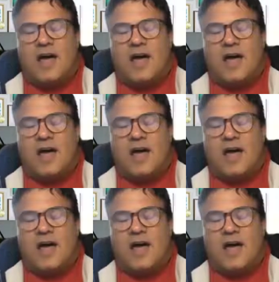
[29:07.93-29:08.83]
you know
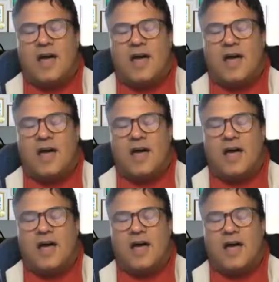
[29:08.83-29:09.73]
in and
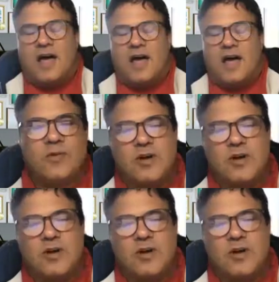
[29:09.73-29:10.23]
kyle when we